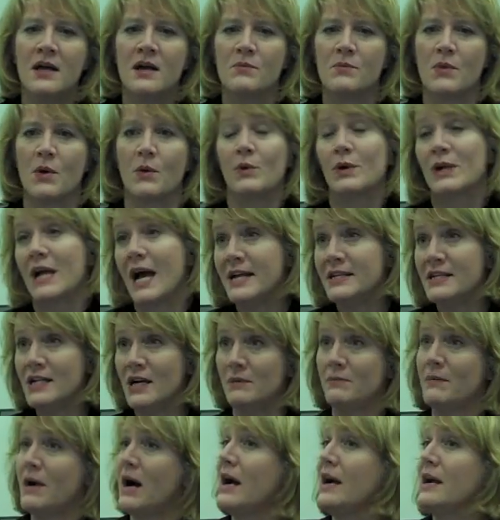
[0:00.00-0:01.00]
But what I tell
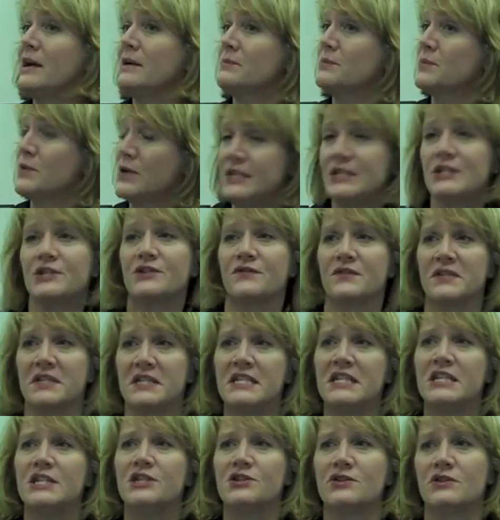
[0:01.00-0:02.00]
my pre-service
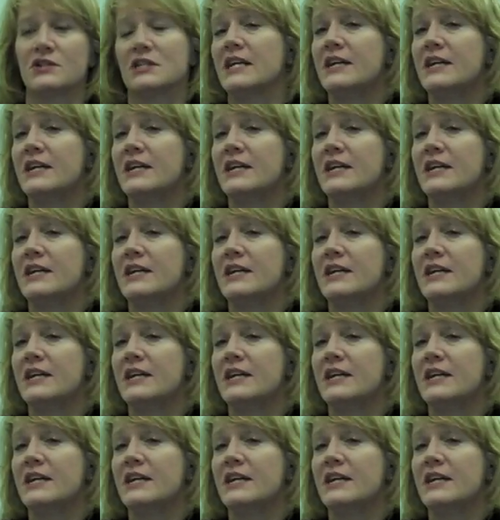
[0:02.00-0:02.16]
teachers,